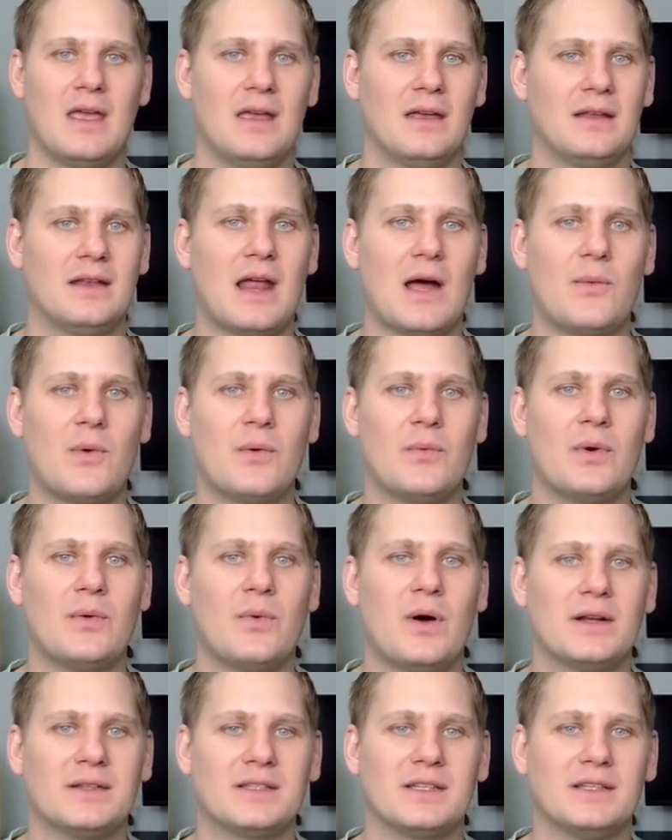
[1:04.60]
Now what we
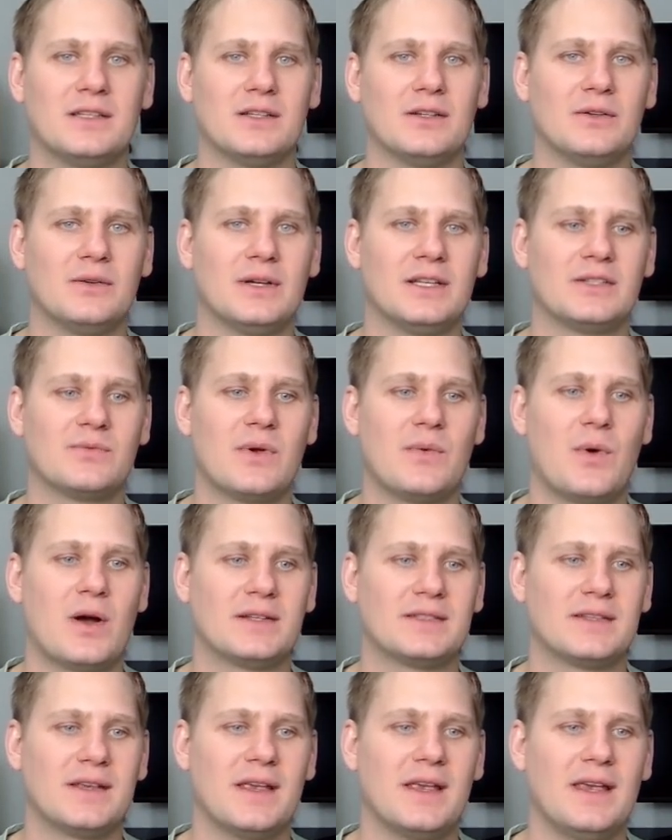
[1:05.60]
want to do is we
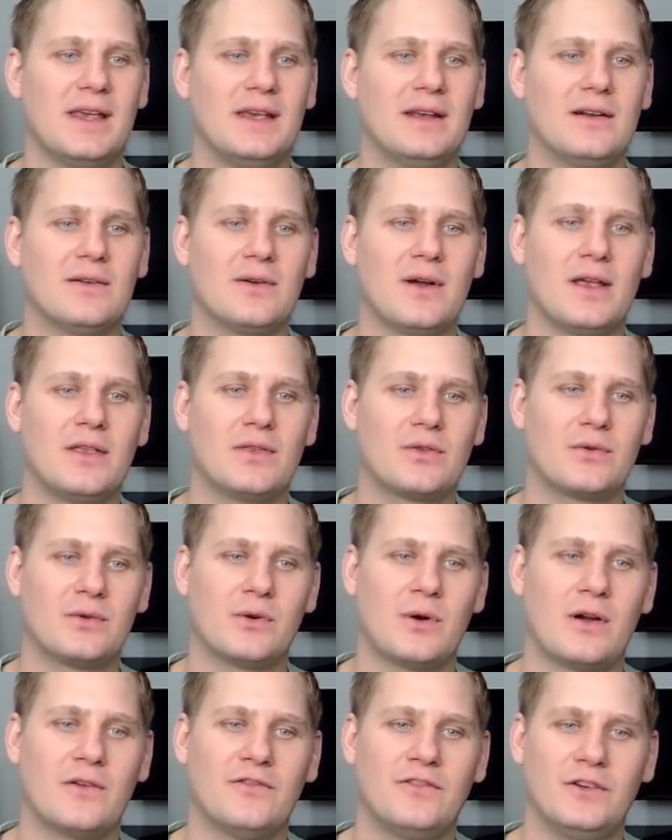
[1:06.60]
want to iterate through
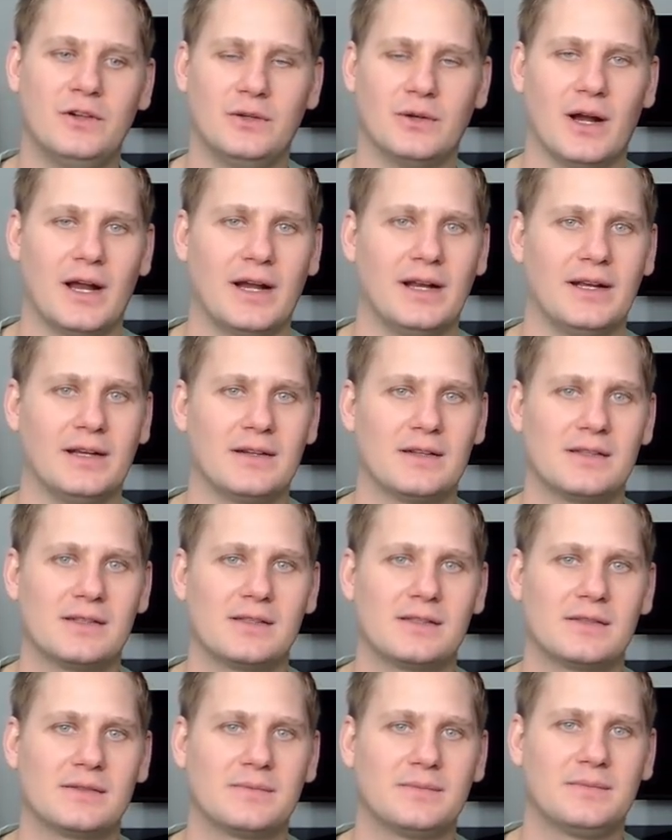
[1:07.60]
our food
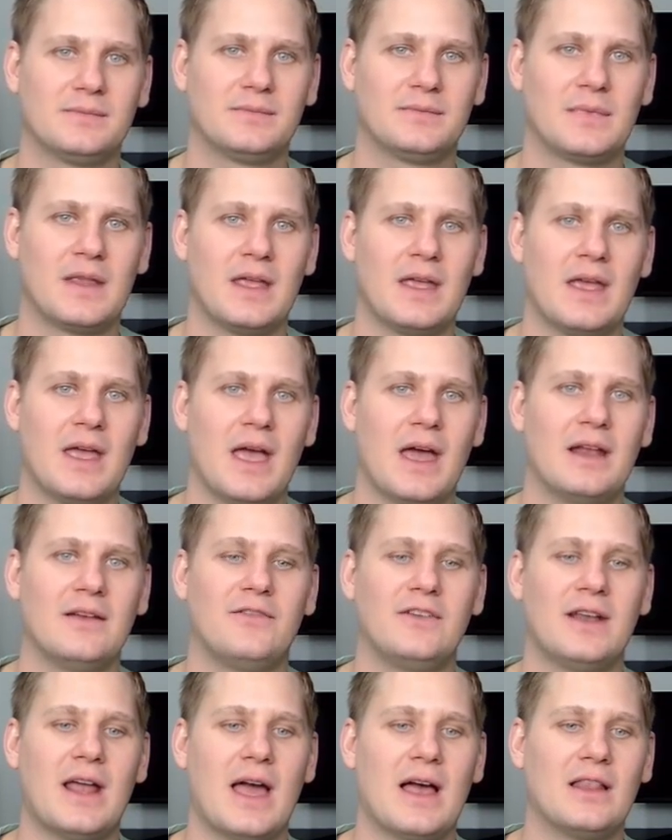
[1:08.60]
ratings, and if
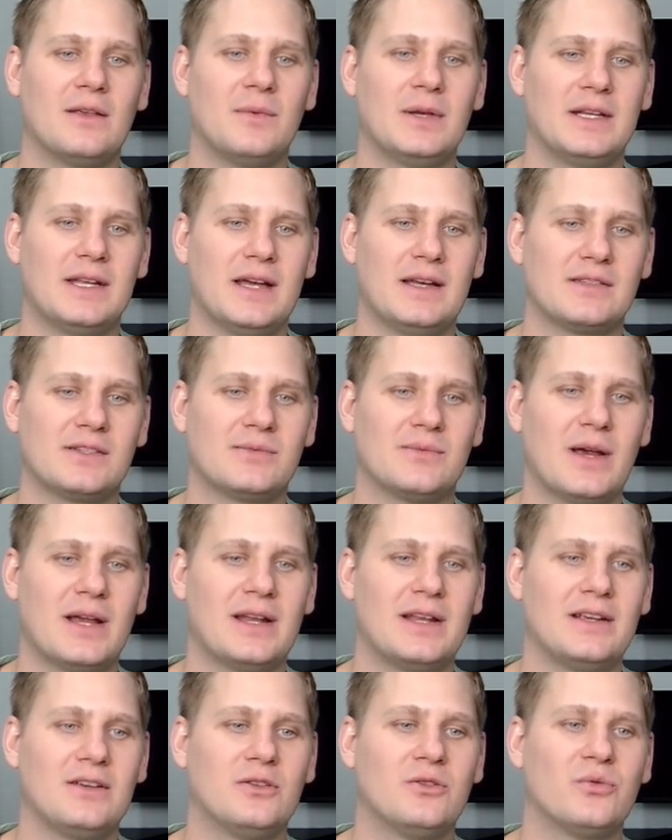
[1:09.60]
an element has a
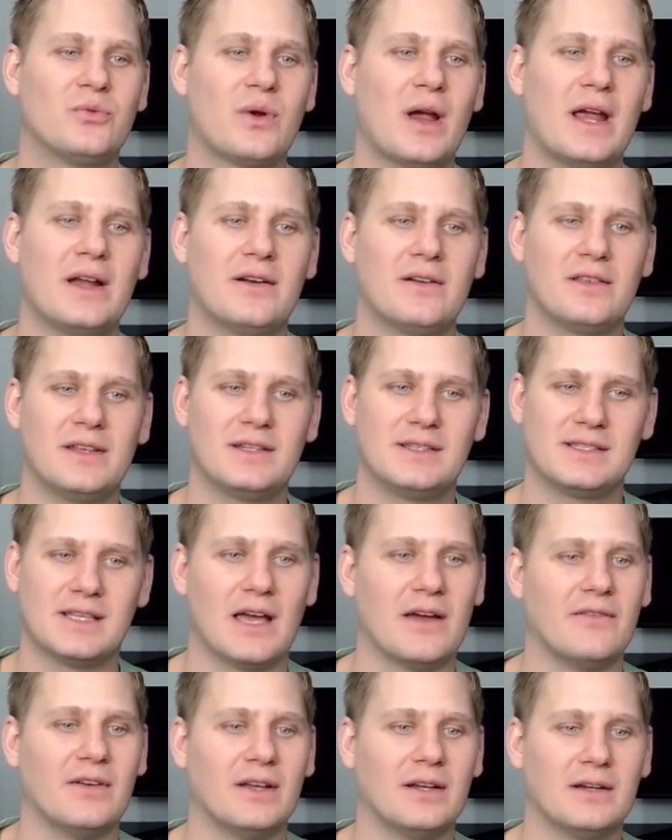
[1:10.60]
rating greater than
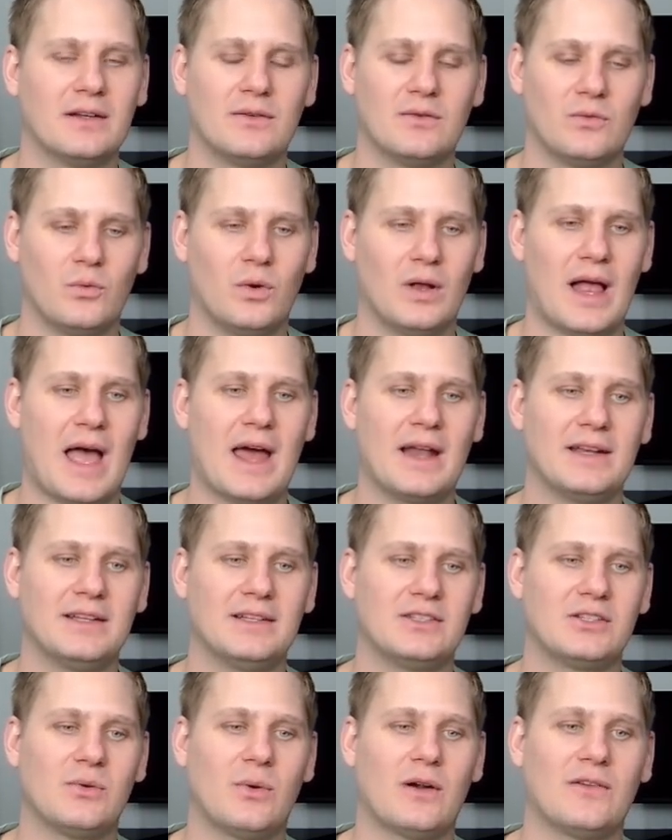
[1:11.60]
7, we'll add it
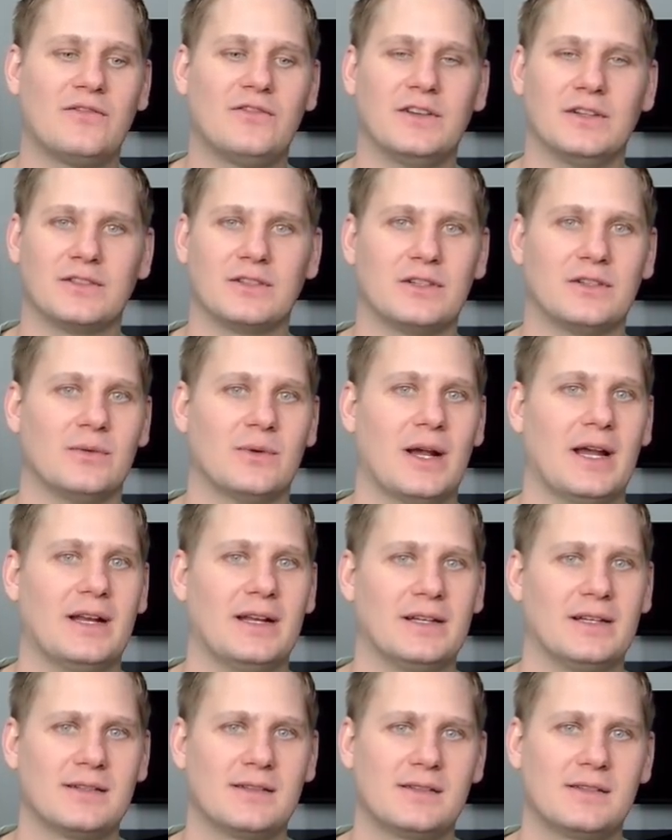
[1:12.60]
to our filtered
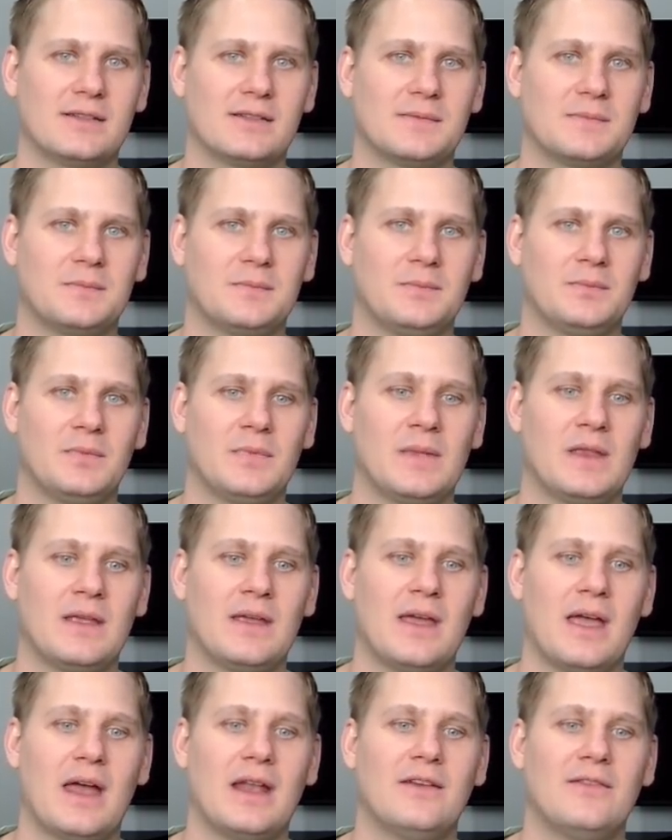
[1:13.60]
ratings,
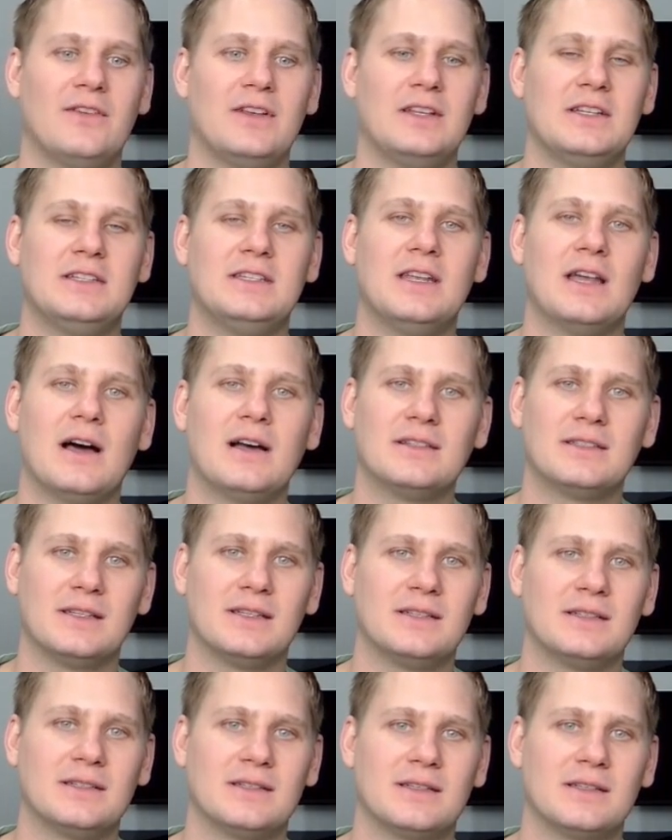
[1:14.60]
and if it
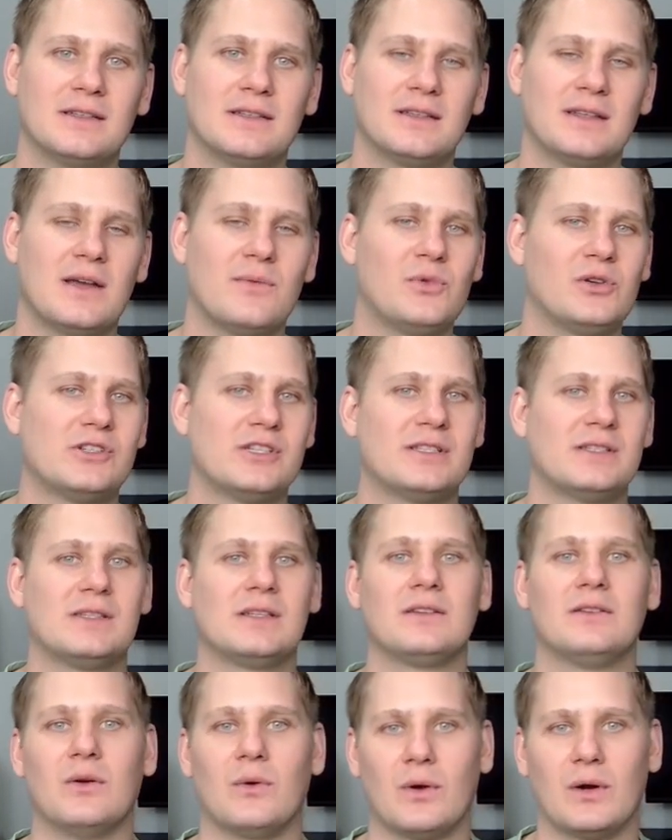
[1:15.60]
doesn't, then we'll just
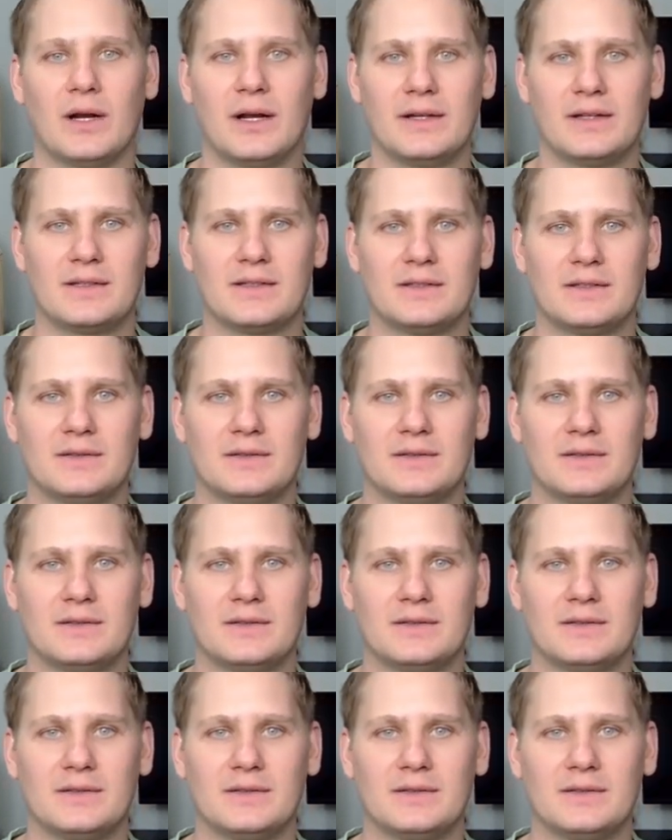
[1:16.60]
ignore it.